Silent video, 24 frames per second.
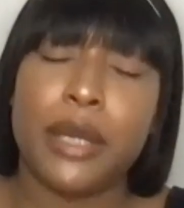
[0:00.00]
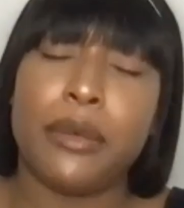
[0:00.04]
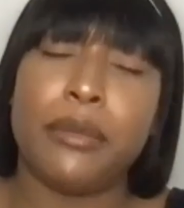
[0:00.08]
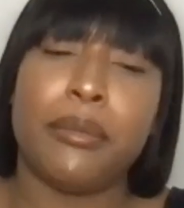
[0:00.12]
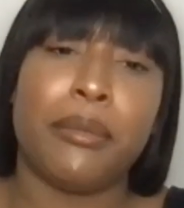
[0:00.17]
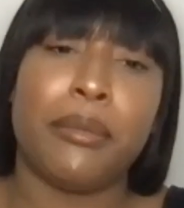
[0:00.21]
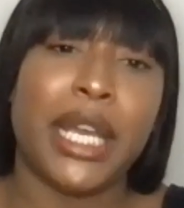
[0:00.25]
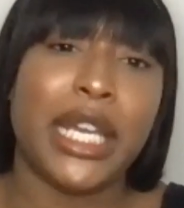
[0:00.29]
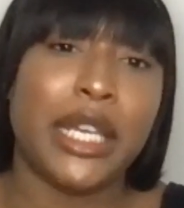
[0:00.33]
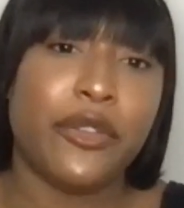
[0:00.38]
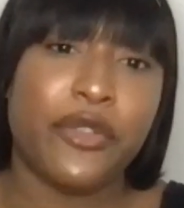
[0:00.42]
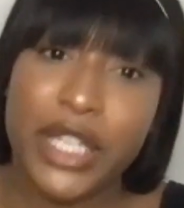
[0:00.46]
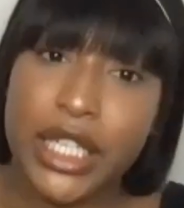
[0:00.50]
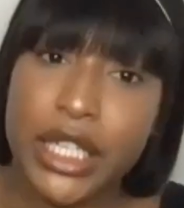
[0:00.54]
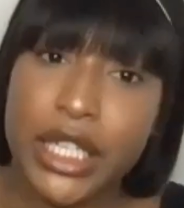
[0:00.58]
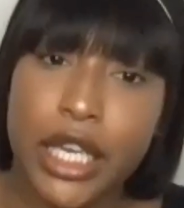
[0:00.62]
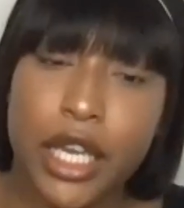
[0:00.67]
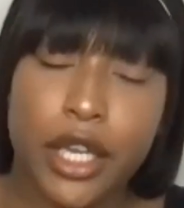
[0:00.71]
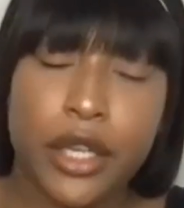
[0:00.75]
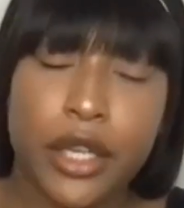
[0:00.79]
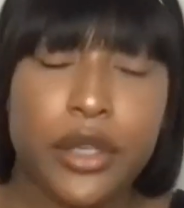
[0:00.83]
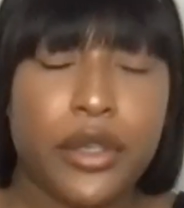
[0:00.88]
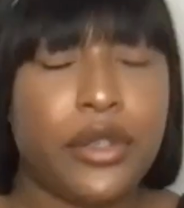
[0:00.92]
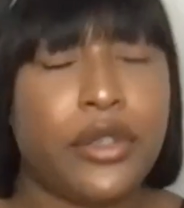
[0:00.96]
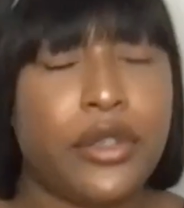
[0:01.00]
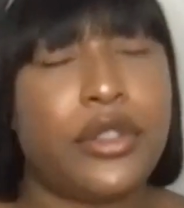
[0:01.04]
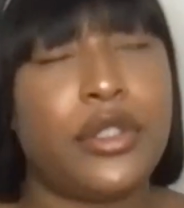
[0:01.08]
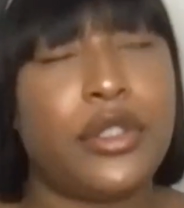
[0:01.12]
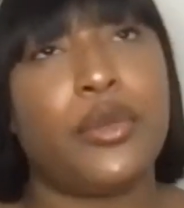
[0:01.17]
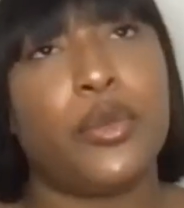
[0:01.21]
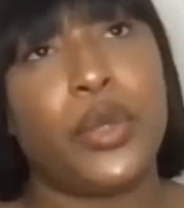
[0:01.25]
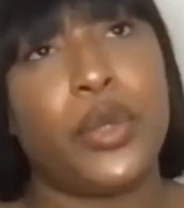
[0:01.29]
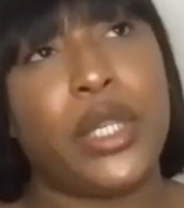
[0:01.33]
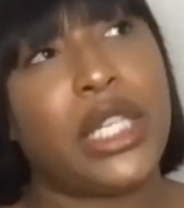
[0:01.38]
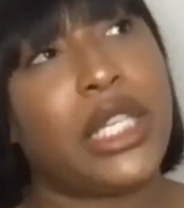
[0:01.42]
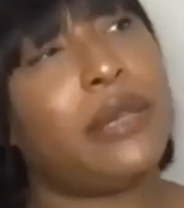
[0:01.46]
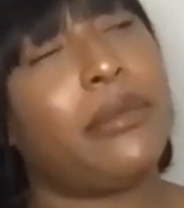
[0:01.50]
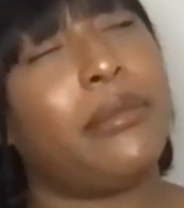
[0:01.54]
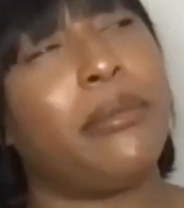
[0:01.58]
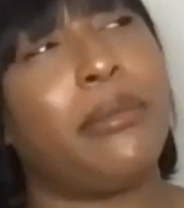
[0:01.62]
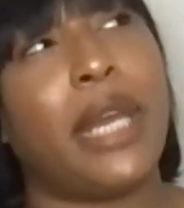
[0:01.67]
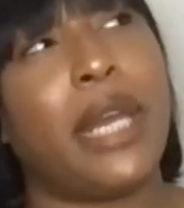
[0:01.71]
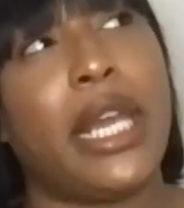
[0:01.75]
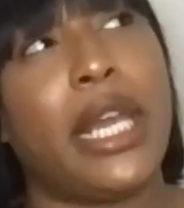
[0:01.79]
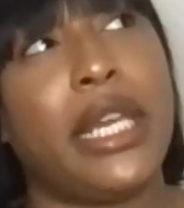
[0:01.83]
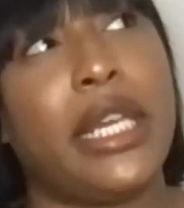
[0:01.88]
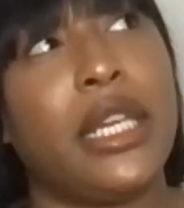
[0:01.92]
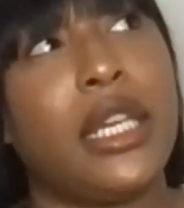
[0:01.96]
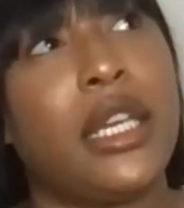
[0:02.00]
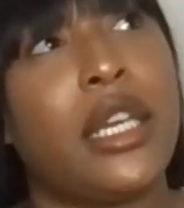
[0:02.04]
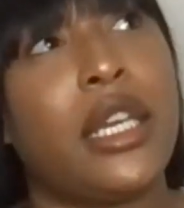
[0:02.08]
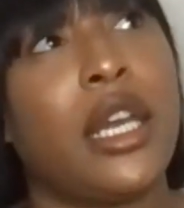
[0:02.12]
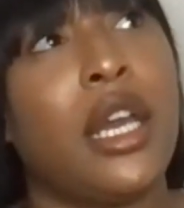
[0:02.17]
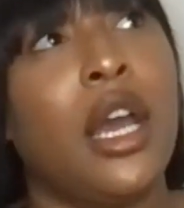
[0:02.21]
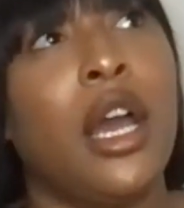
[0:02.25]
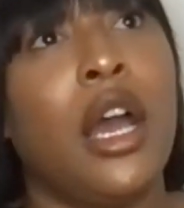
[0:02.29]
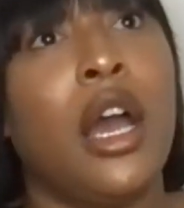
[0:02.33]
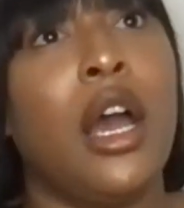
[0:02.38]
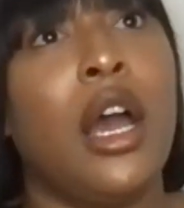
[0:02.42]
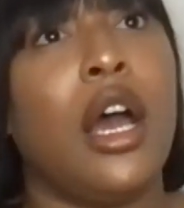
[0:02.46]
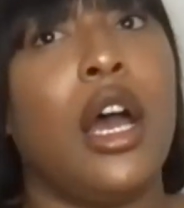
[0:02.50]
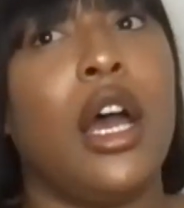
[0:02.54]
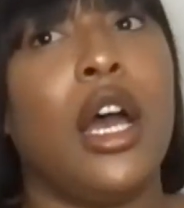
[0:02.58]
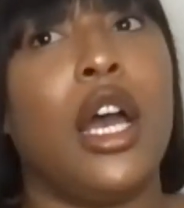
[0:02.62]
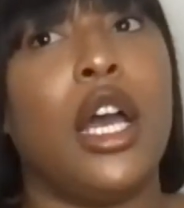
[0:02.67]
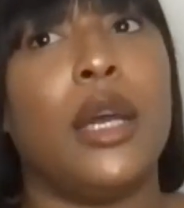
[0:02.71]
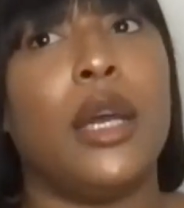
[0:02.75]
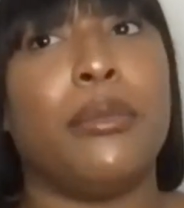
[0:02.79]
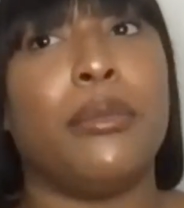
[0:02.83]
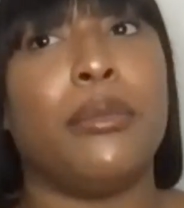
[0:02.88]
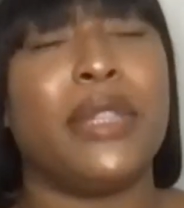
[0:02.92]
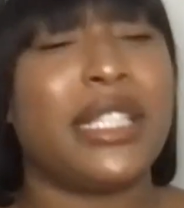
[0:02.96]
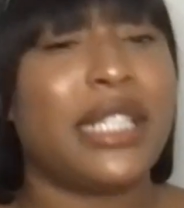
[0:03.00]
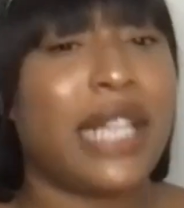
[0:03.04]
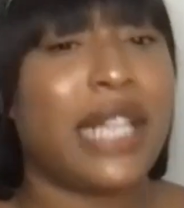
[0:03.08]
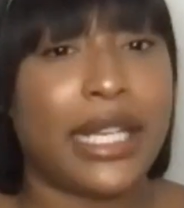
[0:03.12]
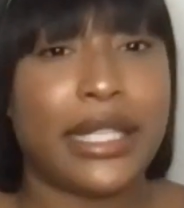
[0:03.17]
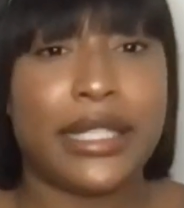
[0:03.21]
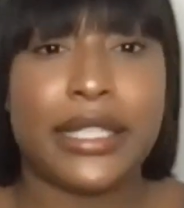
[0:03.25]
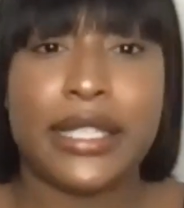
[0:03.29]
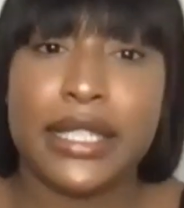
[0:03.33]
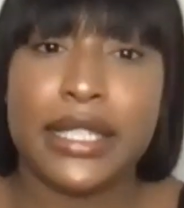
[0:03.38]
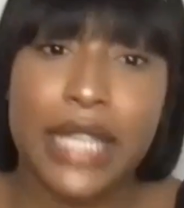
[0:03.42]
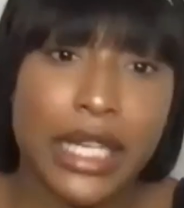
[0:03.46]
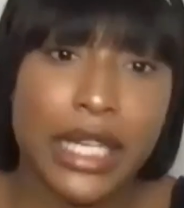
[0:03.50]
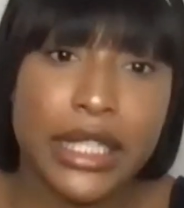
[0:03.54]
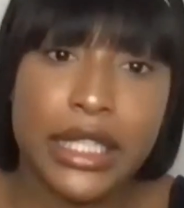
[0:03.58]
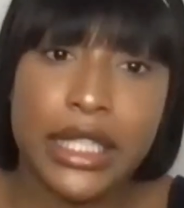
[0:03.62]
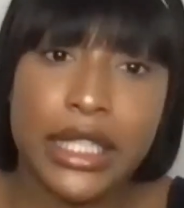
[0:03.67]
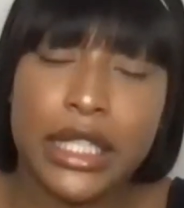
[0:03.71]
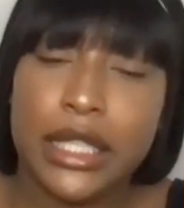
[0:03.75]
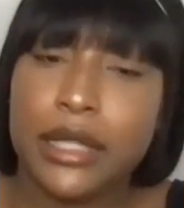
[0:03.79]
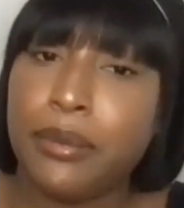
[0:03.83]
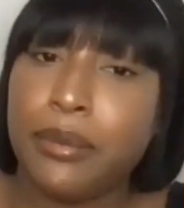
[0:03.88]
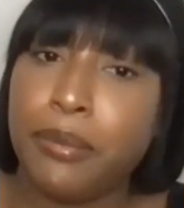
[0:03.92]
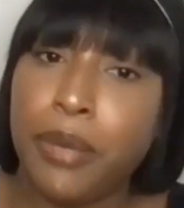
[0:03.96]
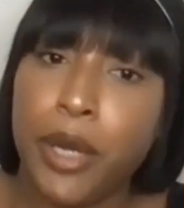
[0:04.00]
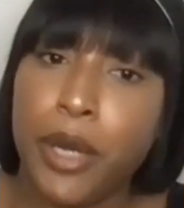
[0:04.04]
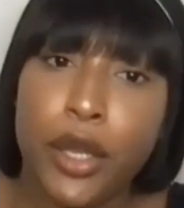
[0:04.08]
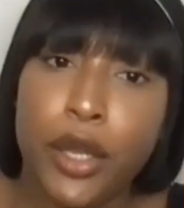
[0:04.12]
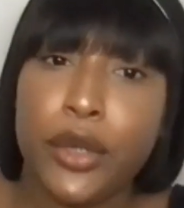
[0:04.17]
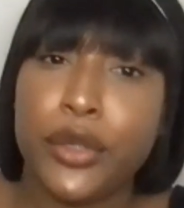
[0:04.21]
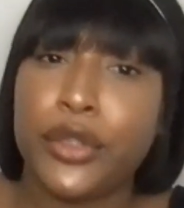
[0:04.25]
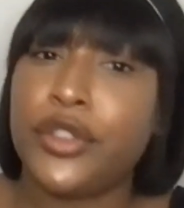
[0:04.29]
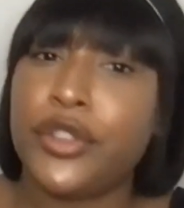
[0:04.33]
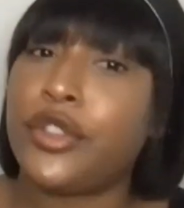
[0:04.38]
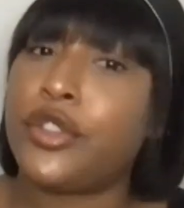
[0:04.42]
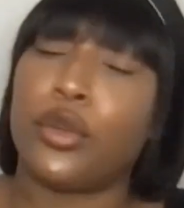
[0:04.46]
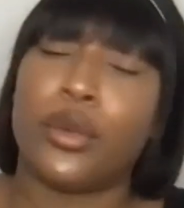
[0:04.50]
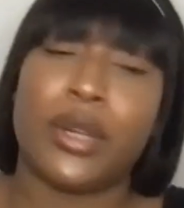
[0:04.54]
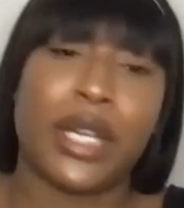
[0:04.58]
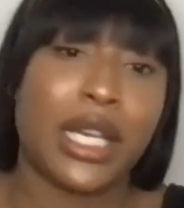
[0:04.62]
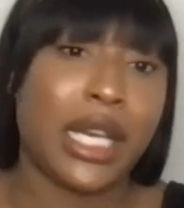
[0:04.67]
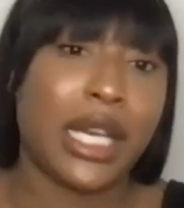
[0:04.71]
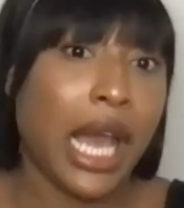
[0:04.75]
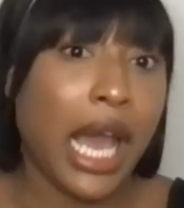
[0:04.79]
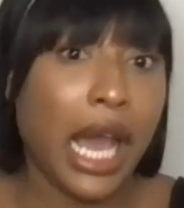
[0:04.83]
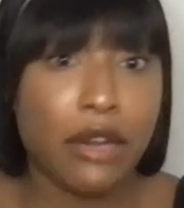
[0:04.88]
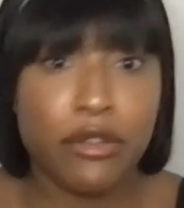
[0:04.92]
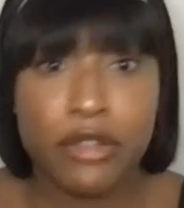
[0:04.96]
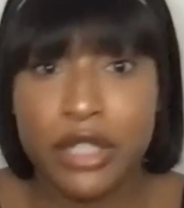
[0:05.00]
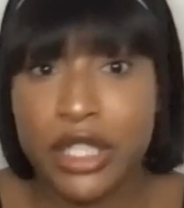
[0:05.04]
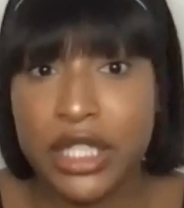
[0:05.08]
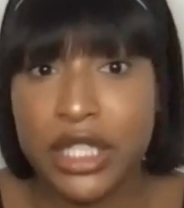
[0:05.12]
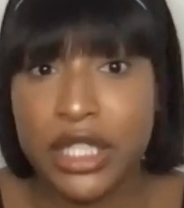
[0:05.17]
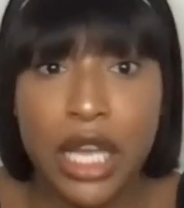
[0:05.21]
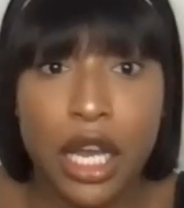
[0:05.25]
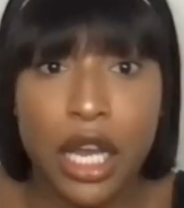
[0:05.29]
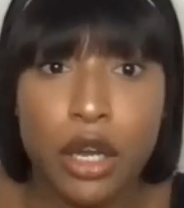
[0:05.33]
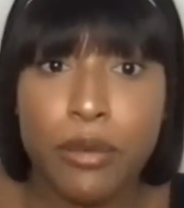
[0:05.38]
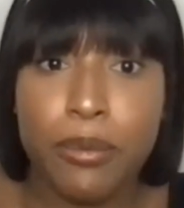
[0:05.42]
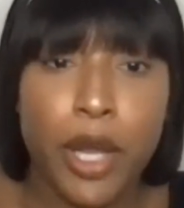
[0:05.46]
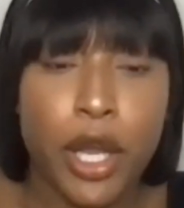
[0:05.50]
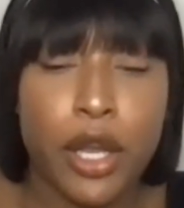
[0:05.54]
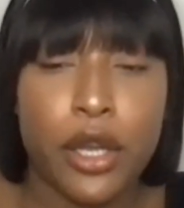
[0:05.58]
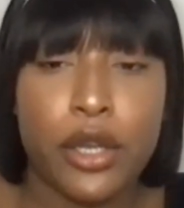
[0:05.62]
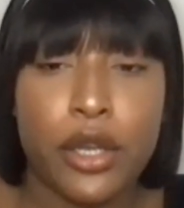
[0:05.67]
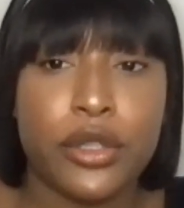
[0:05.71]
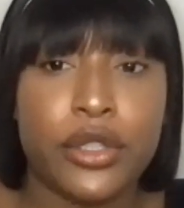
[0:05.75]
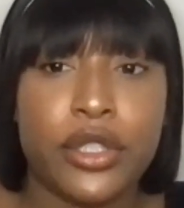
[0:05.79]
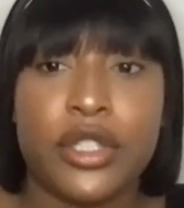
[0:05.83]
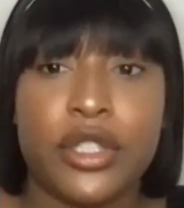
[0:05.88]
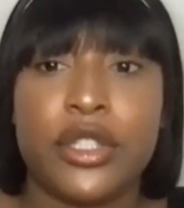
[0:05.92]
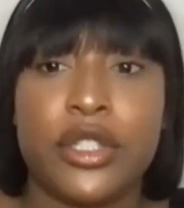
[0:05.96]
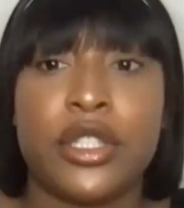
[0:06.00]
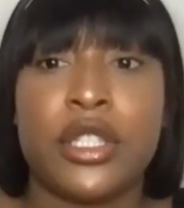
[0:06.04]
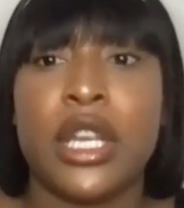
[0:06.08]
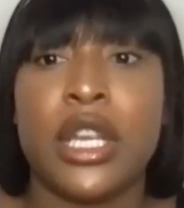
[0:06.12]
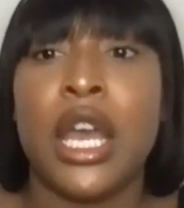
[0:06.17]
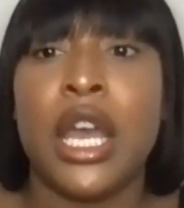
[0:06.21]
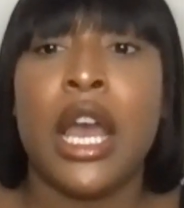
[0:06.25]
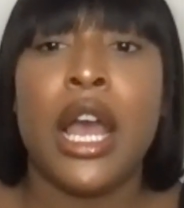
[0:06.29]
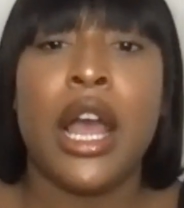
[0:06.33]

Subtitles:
make videos, we can make like static posts or carousel posts,